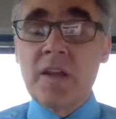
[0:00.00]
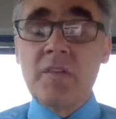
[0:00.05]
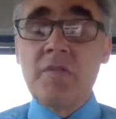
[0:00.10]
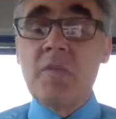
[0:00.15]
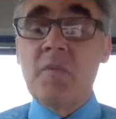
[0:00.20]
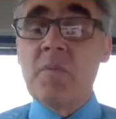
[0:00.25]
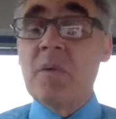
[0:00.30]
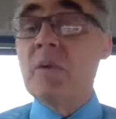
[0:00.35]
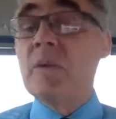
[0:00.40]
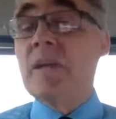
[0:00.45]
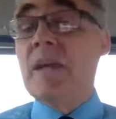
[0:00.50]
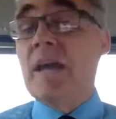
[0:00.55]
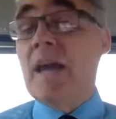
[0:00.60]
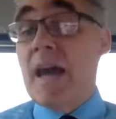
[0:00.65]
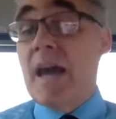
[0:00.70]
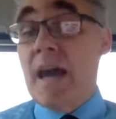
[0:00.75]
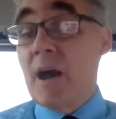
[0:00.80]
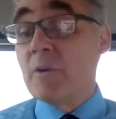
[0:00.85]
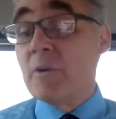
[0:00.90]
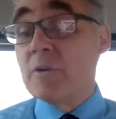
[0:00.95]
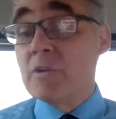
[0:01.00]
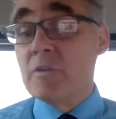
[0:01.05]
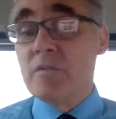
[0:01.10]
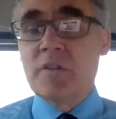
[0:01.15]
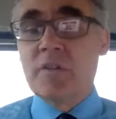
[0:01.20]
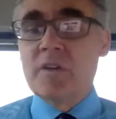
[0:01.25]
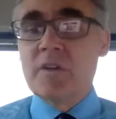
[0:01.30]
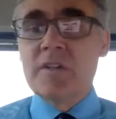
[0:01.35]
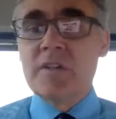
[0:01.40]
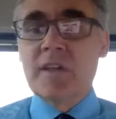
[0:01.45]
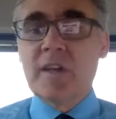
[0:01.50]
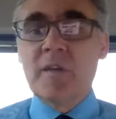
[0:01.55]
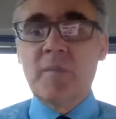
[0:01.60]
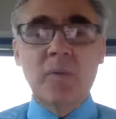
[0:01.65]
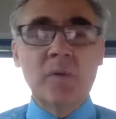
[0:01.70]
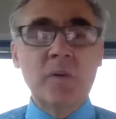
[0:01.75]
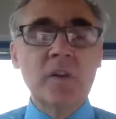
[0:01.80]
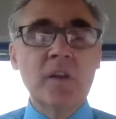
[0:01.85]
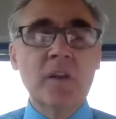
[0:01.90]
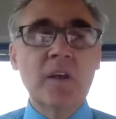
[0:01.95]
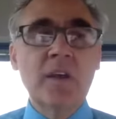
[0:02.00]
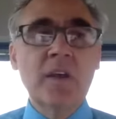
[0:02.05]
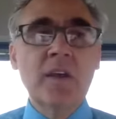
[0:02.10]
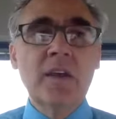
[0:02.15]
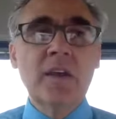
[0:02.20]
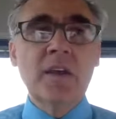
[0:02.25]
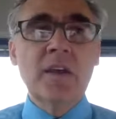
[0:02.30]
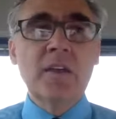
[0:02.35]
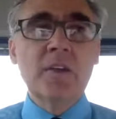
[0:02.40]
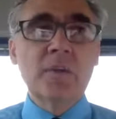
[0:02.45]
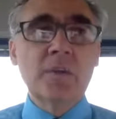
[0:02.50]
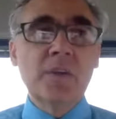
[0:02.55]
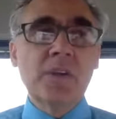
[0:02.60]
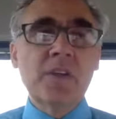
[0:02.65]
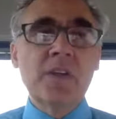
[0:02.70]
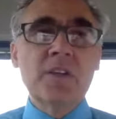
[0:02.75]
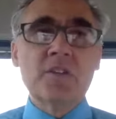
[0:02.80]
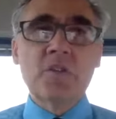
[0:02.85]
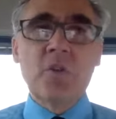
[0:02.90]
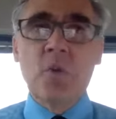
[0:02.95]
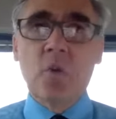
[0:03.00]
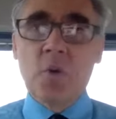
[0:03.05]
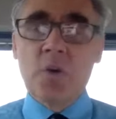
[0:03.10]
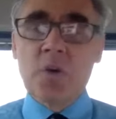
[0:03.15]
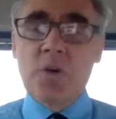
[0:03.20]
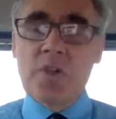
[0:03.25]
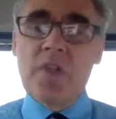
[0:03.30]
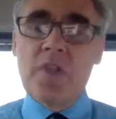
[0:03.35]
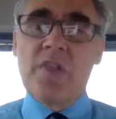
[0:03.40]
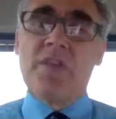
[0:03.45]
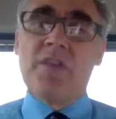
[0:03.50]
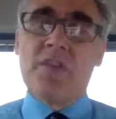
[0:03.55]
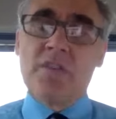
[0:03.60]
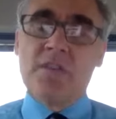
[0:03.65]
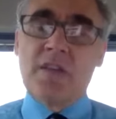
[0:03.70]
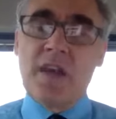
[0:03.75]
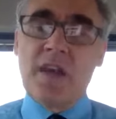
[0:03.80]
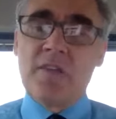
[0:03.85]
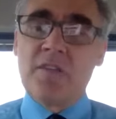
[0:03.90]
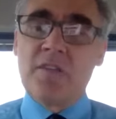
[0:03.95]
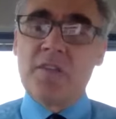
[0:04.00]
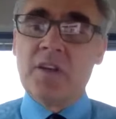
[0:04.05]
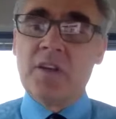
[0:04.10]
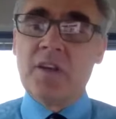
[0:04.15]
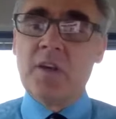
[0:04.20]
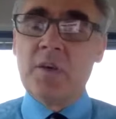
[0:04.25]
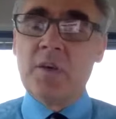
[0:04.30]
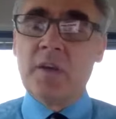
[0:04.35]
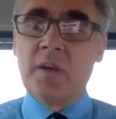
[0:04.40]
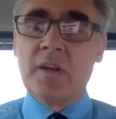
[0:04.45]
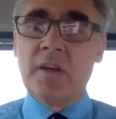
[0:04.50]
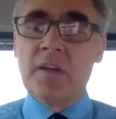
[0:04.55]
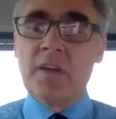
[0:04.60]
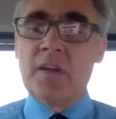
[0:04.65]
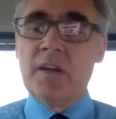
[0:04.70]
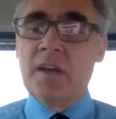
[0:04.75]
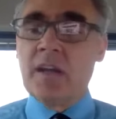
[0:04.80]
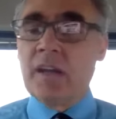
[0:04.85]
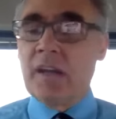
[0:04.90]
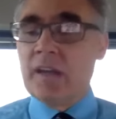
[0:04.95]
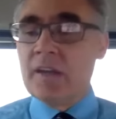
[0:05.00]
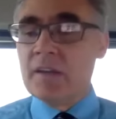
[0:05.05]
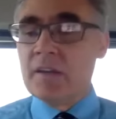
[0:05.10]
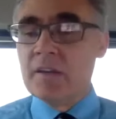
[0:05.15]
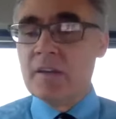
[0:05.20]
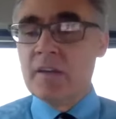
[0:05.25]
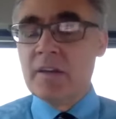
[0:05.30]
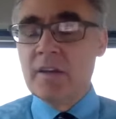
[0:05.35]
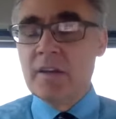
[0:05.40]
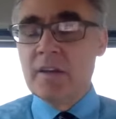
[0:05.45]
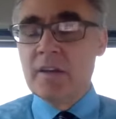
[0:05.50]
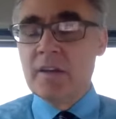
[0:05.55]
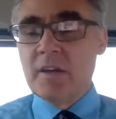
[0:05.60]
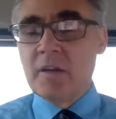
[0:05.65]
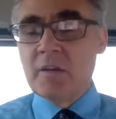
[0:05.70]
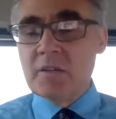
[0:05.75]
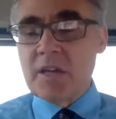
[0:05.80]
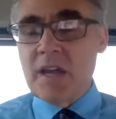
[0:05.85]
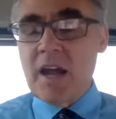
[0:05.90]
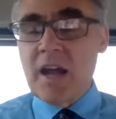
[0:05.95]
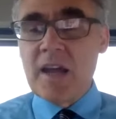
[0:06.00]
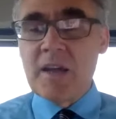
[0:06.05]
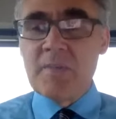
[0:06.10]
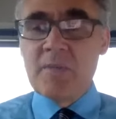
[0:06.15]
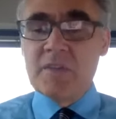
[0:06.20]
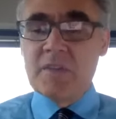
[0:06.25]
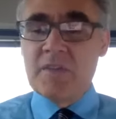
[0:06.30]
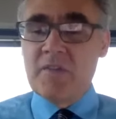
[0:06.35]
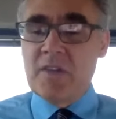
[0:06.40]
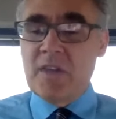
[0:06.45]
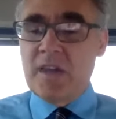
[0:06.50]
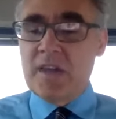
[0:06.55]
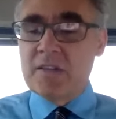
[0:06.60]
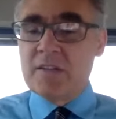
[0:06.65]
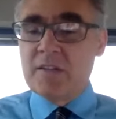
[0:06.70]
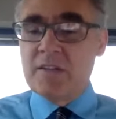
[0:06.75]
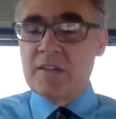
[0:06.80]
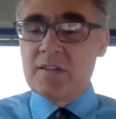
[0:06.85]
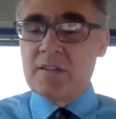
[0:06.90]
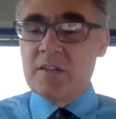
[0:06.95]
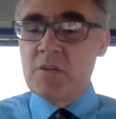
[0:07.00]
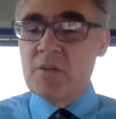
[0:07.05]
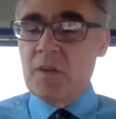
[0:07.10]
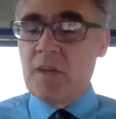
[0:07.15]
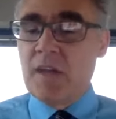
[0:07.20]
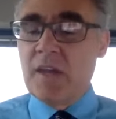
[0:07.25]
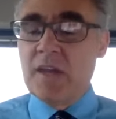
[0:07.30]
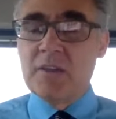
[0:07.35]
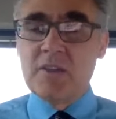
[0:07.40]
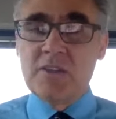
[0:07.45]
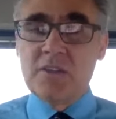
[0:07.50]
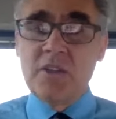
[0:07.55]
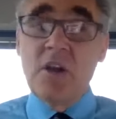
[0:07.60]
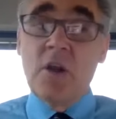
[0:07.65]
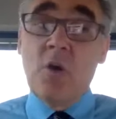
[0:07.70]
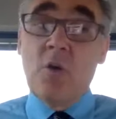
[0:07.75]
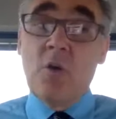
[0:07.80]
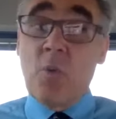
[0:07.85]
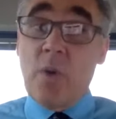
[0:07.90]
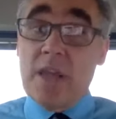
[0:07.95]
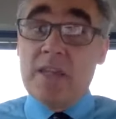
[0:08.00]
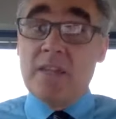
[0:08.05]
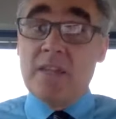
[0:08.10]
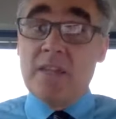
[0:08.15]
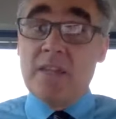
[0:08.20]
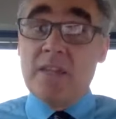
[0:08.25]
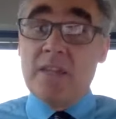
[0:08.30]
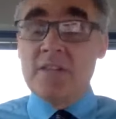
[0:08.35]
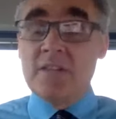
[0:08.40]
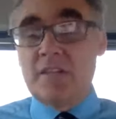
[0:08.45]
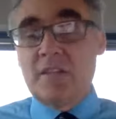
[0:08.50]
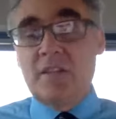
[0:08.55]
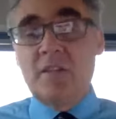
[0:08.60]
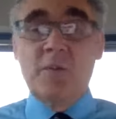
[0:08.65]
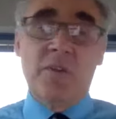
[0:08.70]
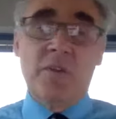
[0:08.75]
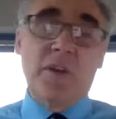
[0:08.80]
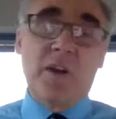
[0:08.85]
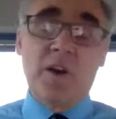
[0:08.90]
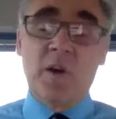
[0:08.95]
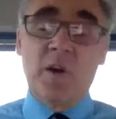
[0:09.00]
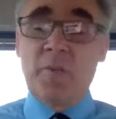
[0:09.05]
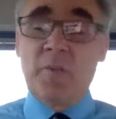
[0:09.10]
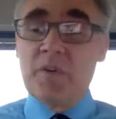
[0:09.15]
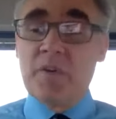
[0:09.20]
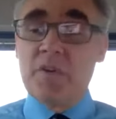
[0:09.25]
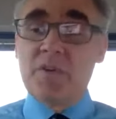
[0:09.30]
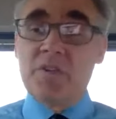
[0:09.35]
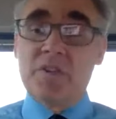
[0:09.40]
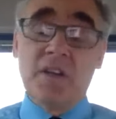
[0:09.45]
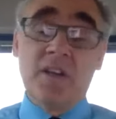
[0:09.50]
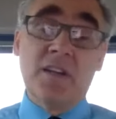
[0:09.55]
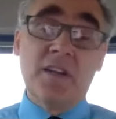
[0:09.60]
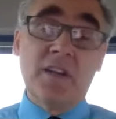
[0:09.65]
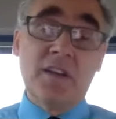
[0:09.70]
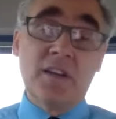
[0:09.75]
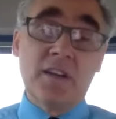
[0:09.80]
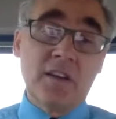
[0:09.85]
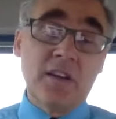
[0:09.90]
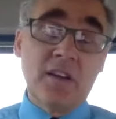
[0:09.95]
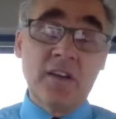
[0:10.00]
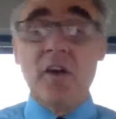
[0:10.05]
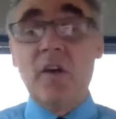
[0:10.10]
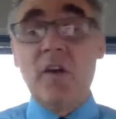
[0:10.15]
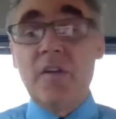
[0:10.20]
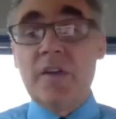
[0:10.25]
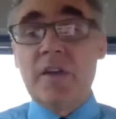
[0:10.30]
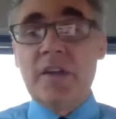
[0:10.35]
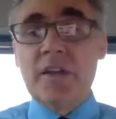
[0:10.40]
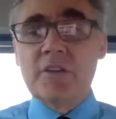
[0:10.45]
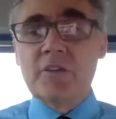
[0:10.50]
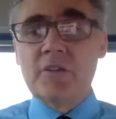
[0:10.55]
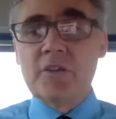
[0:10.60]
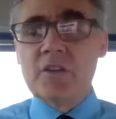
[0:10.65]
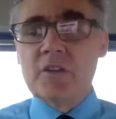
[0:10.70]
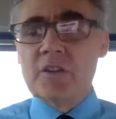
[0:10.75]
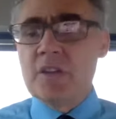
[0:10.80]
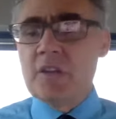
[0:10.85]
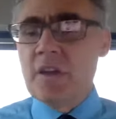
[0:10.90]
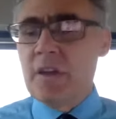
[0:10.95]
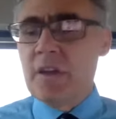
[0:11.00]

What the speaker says: If you're building a house, for example, and there really is an order that things have to go in, and time is of the essence, and you can't just wait and see when the carpenter's done to call the electrician.